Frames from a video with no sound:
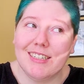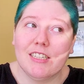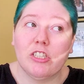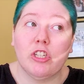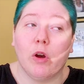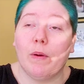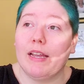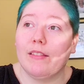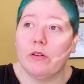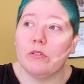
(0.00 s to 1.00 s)
So
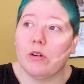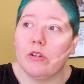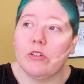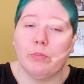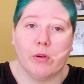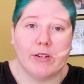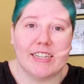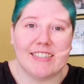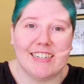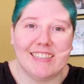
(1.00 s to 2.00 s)
those are also
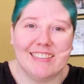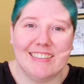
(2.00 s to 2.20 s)
protesting.